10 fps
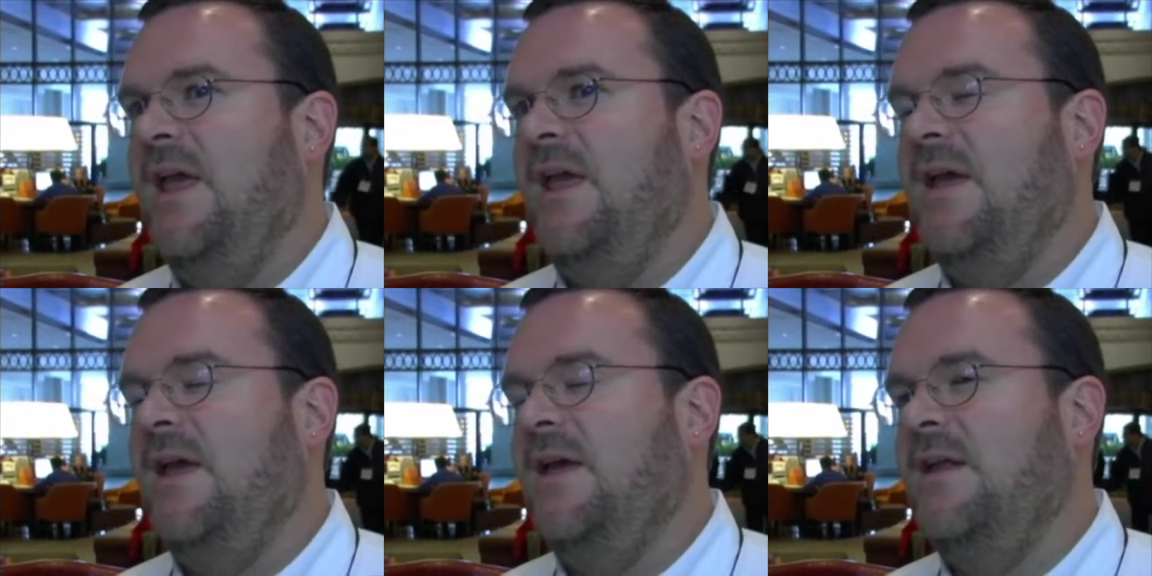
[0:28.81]

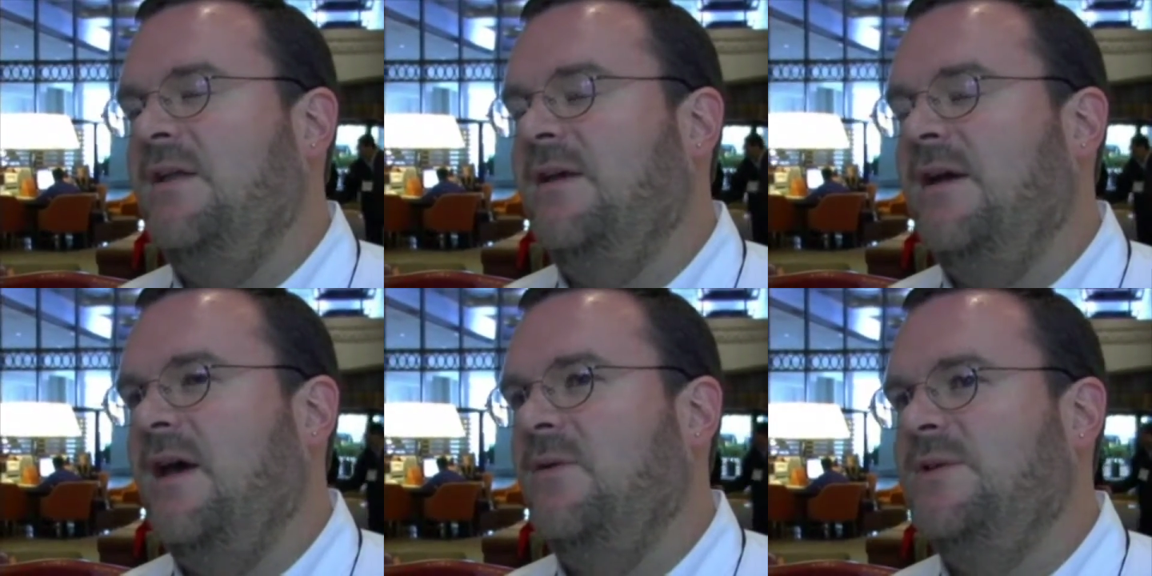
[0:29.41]
And
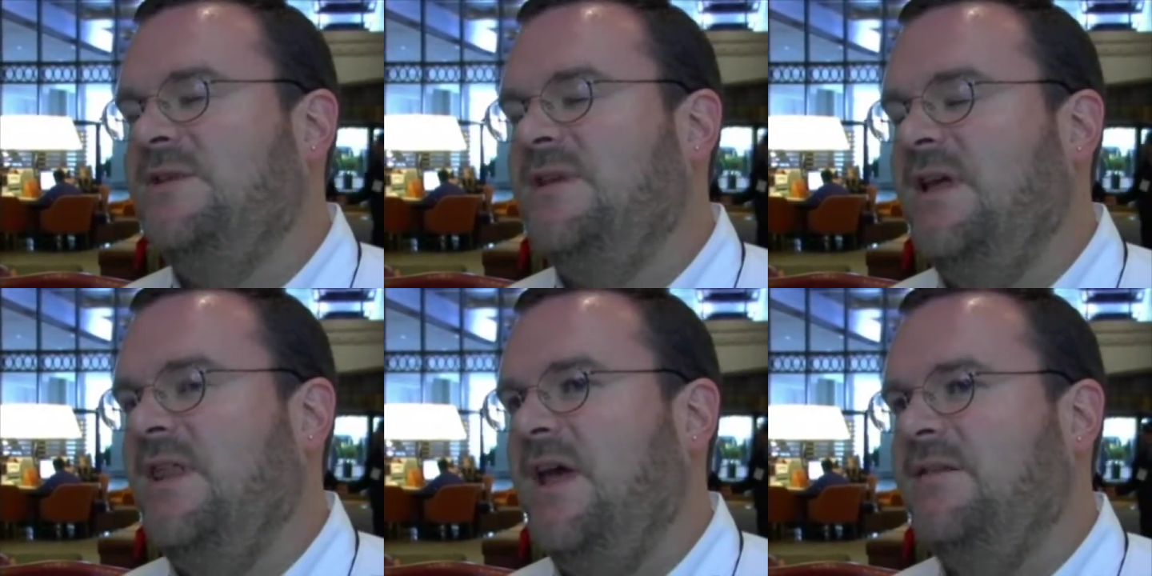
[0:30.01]
I would
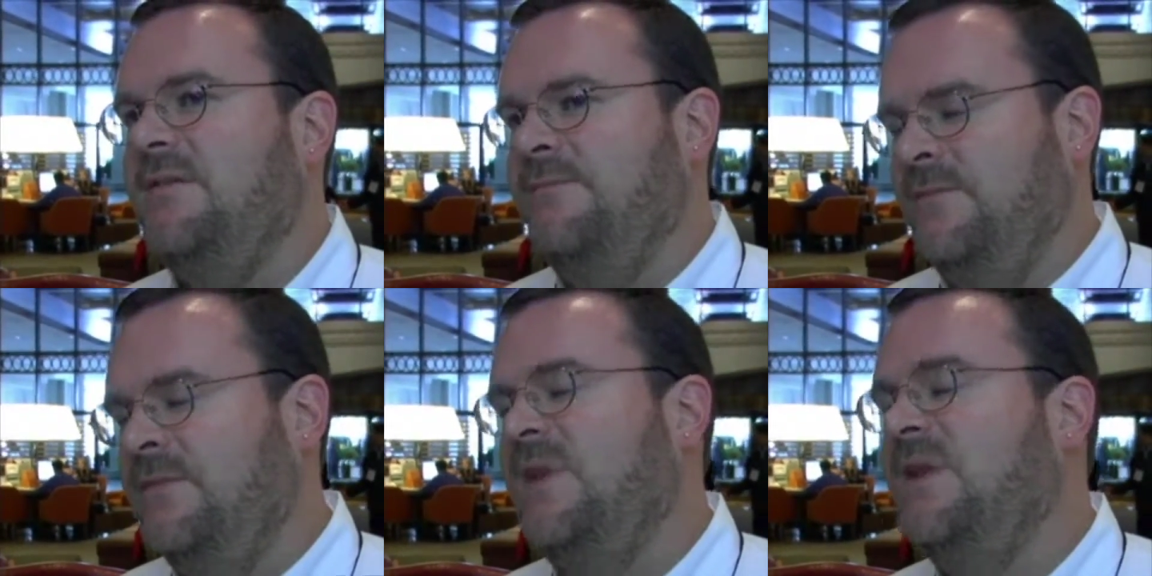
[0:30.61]
say that
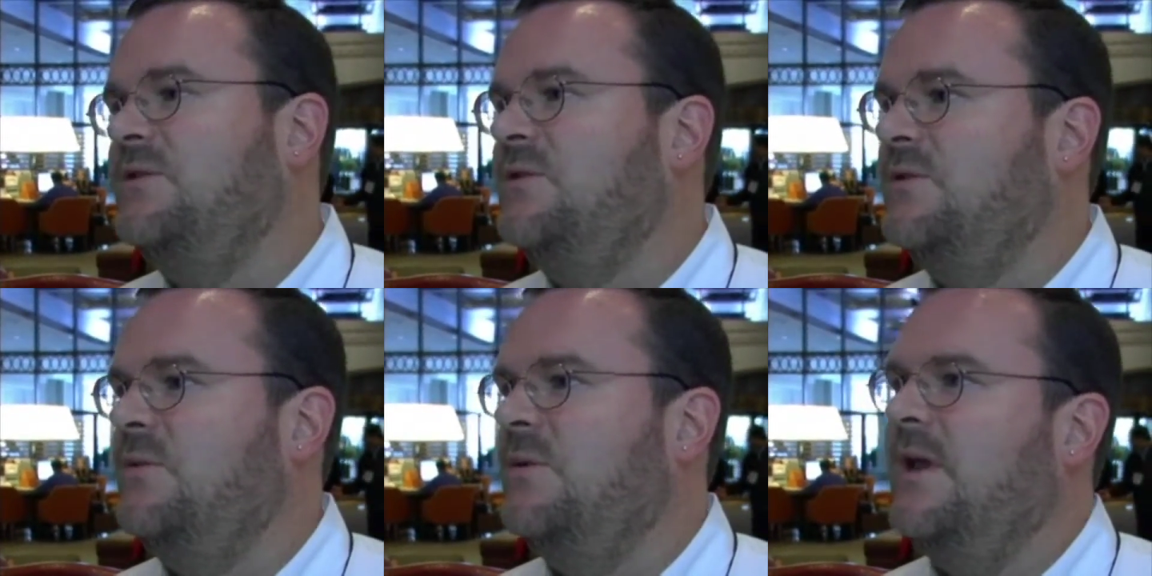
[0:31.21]
the
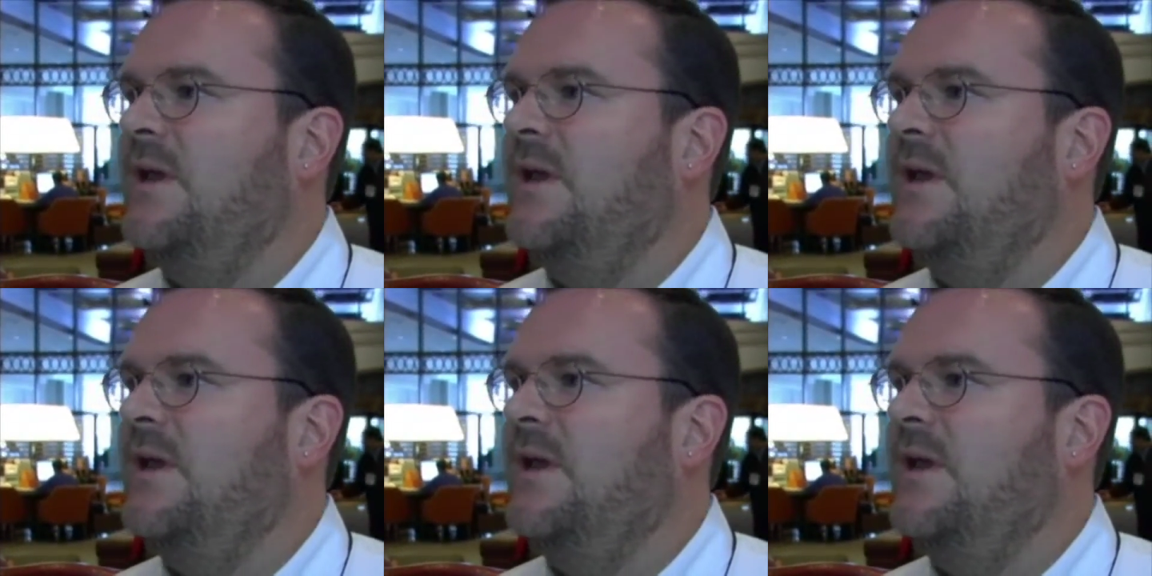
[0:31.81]
two